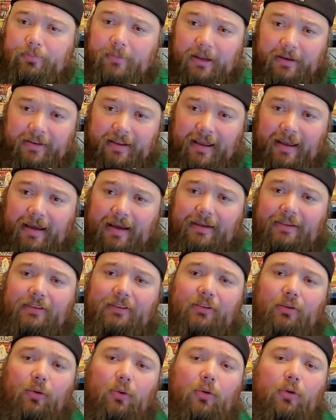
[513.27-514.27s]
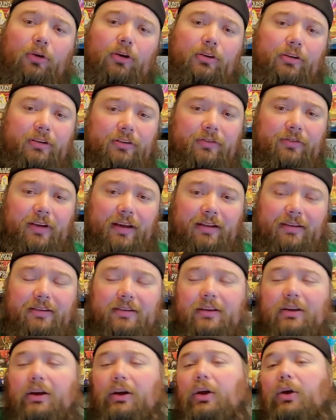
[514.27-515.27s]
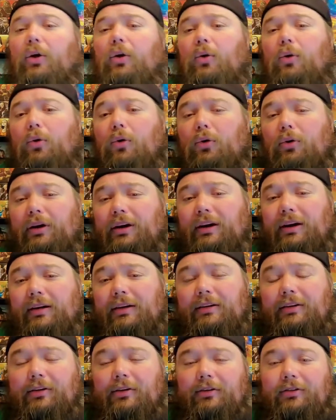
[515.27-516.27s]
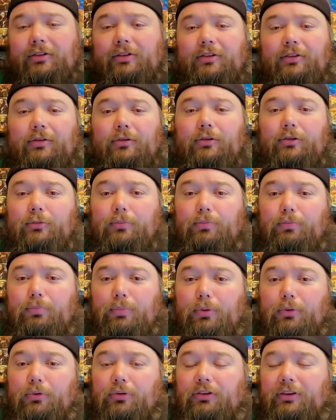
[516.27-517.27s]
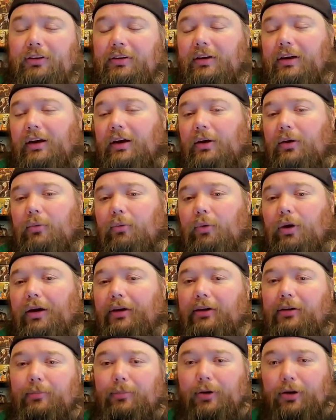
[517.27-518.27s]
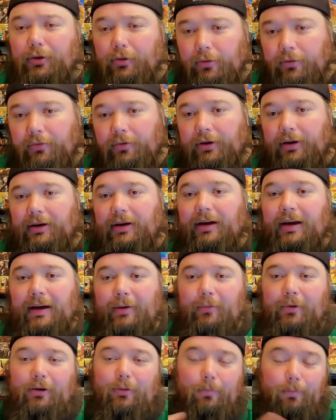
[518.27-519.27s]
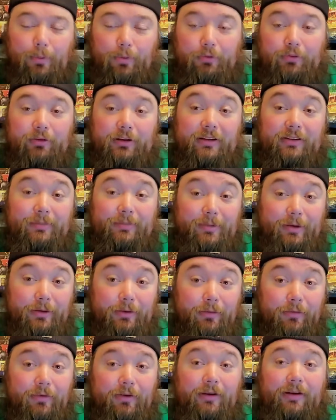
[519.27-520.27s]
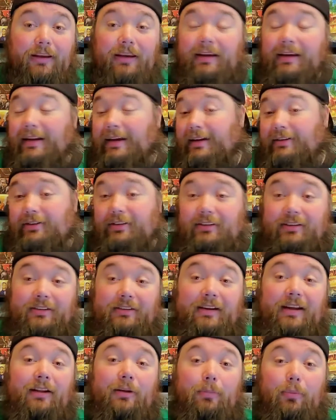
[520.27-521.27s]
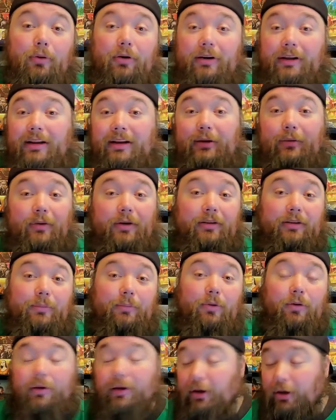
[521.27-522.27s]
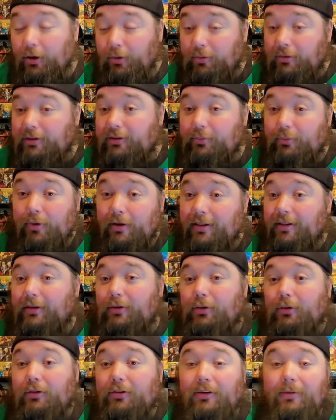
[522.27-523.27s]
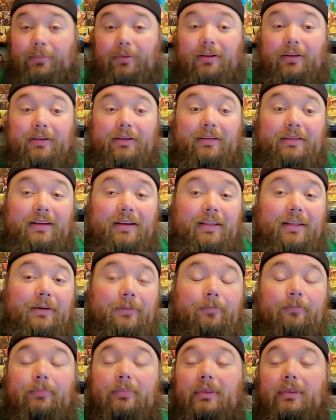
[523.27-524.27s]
attacks or your defense, or he encourages you to boost while you're maneuvering. And when you boost his maneuver, he can actually just teleport anywhere on the board, which is one of the cooler abilities, I think.